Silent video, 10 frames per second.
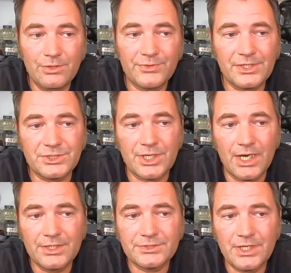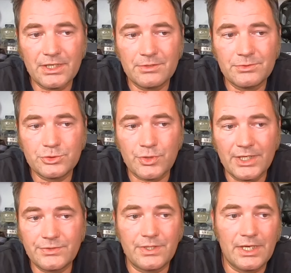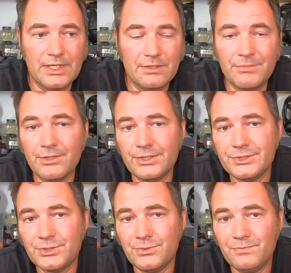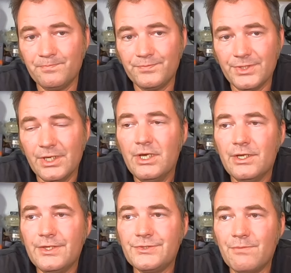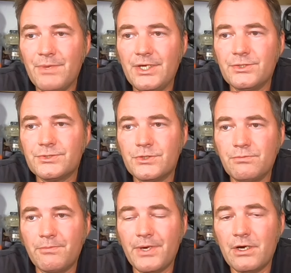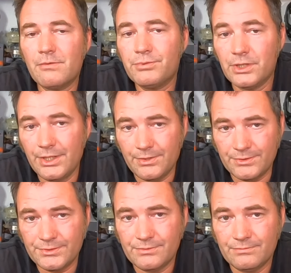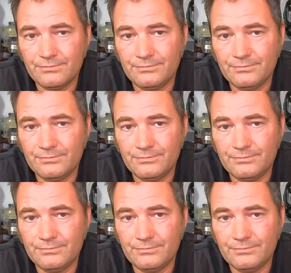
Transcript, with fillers: You don't think China's not going to try to aid the Middle East too? These are major superpower players.